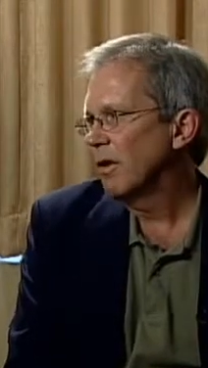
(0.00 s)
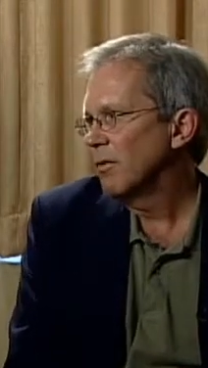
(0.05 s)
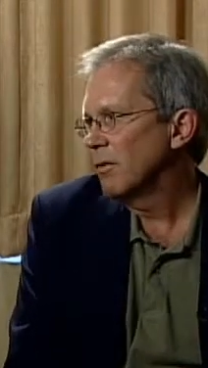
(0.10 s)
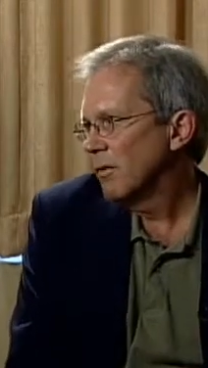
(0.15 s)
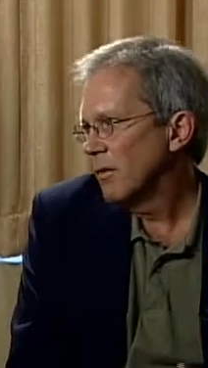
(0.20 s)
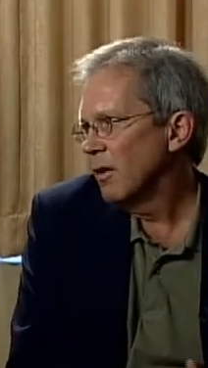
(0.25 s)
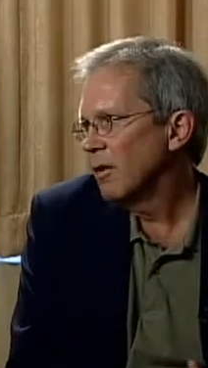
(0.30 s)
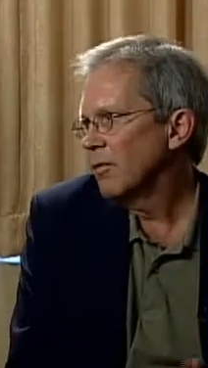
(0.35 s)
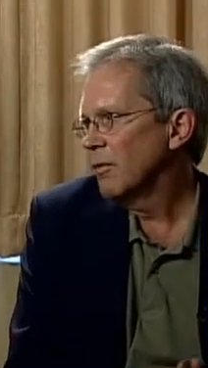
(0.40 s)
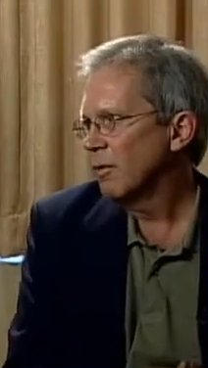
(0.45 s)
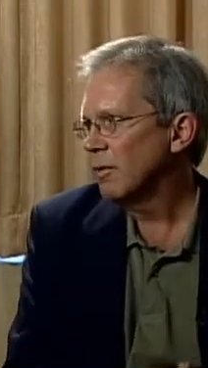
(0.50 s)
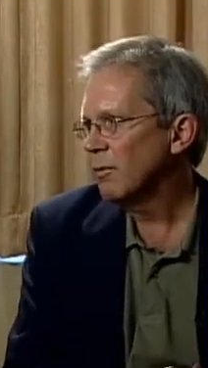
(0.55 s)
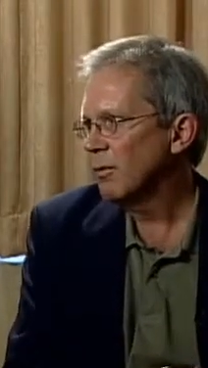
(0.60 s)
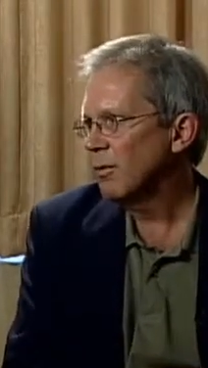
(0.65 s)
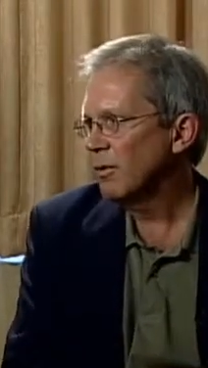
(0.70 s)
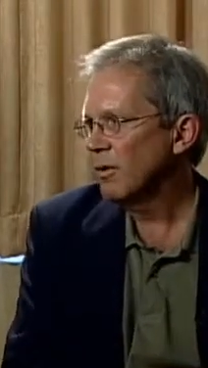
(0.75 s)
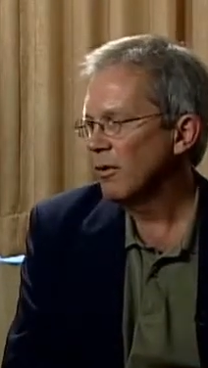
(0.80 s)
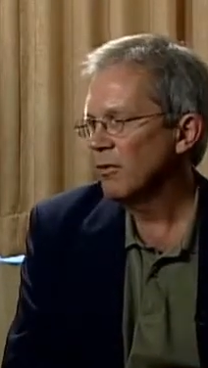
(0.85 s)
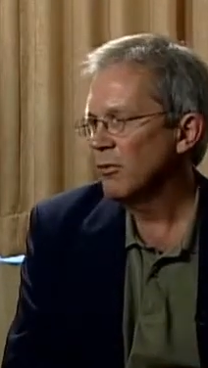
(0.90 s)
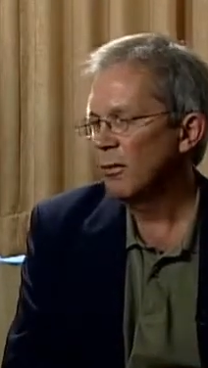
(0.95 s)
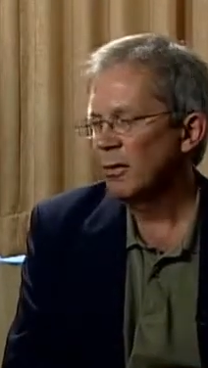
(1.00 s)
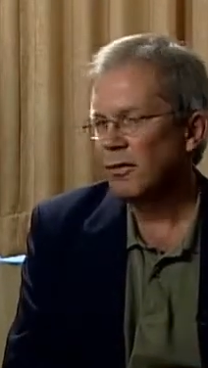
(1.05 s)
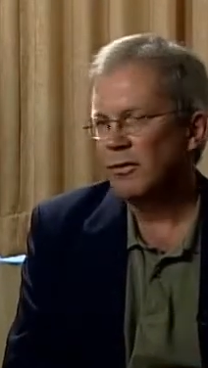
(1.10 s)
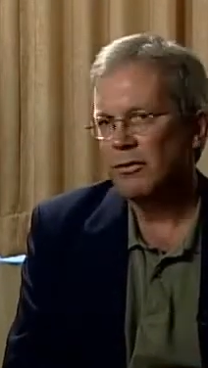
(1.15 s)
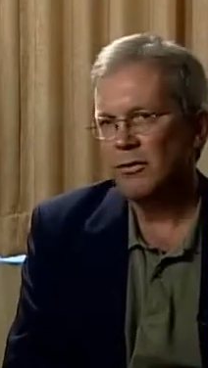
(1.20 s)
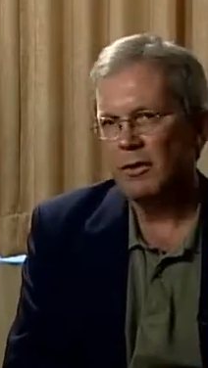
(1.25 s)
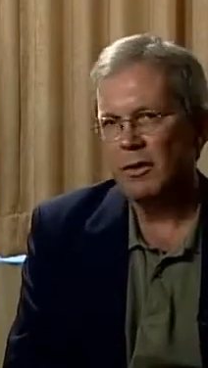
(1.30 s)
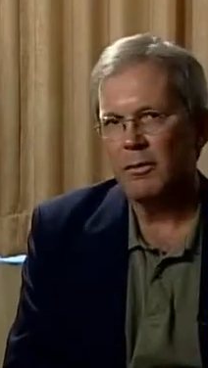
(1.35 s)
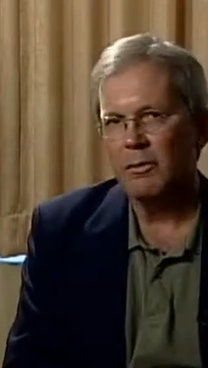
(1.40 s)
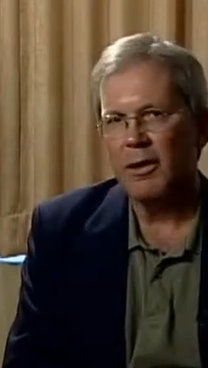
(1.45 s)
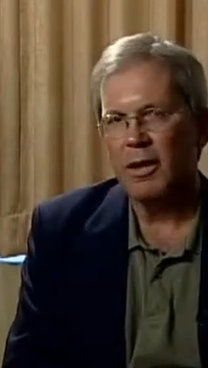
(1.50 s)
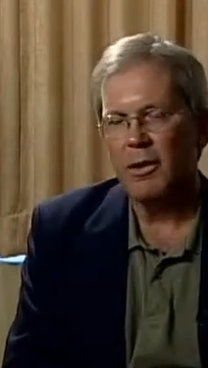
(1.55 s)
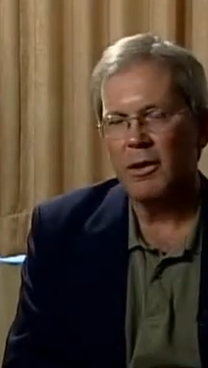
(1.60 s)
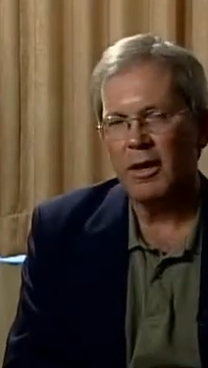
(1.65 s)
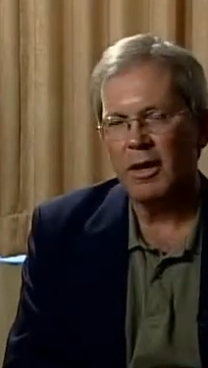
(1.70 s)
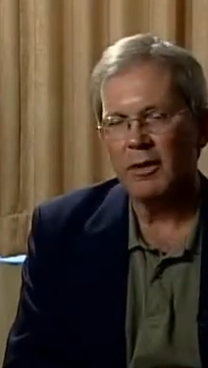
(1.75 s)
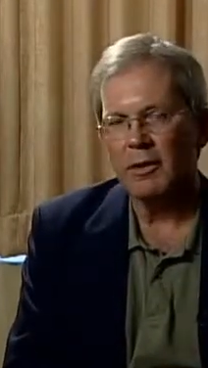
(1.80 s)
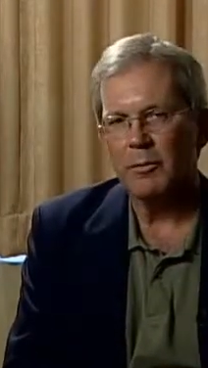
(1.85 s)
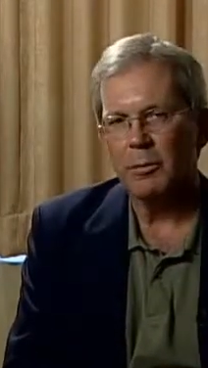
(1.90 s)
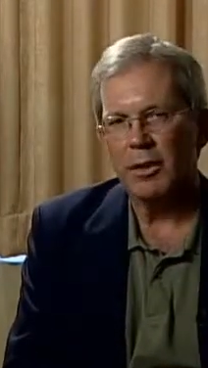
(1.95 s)
that's 50% as much power
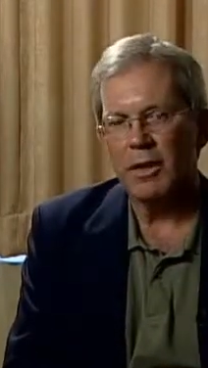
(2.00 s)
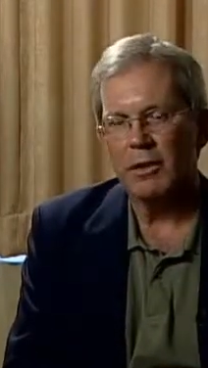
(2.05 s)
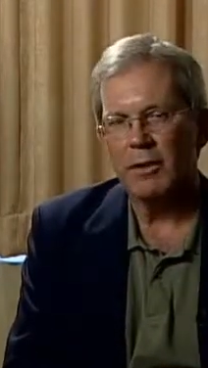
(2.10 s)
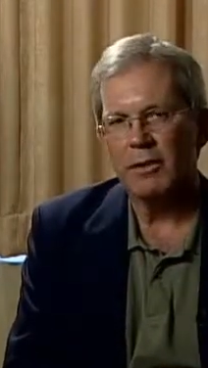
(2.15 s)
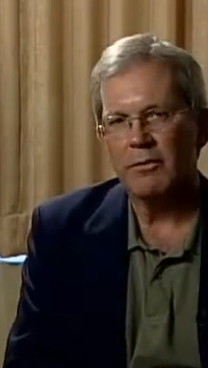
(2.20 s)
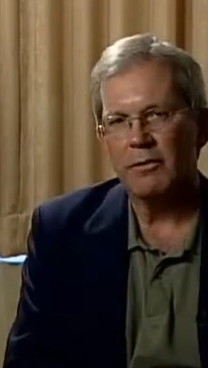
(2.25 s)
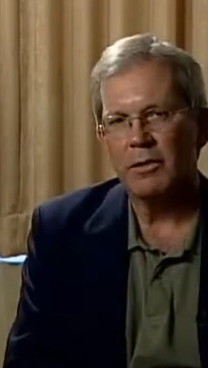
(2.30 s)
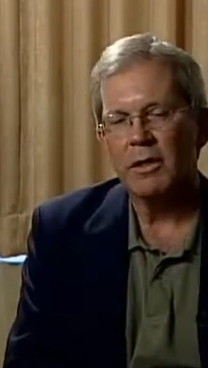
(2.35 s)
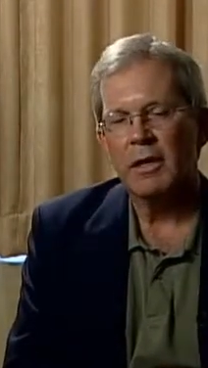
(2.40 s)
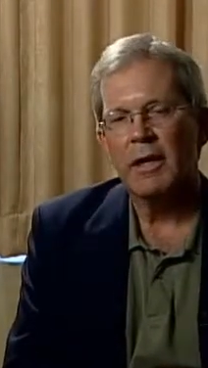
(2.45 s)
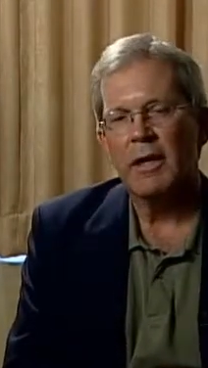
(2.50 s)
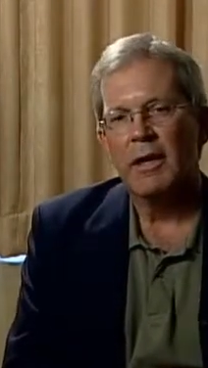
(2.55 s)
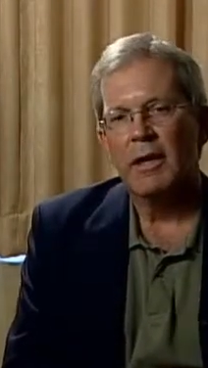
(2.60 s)
at the plant level.